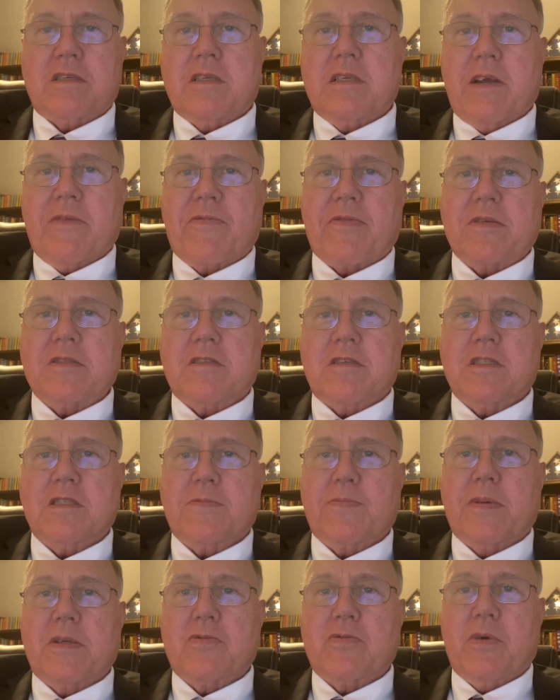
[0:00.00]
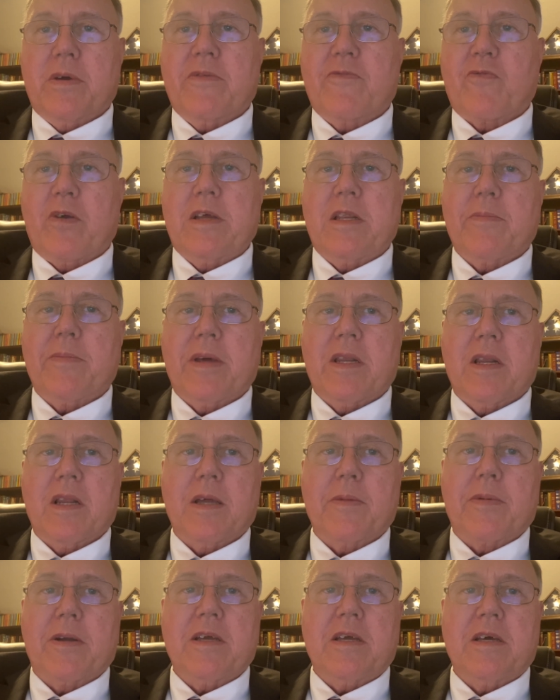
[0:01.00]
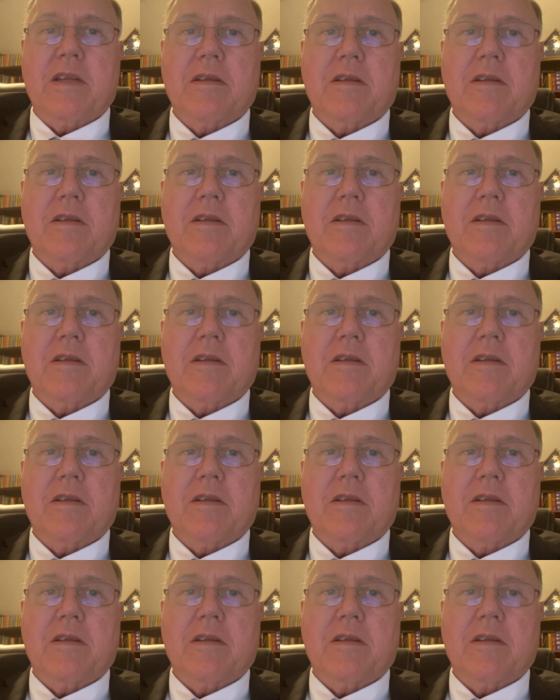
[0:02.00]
the differences between freedom and liberty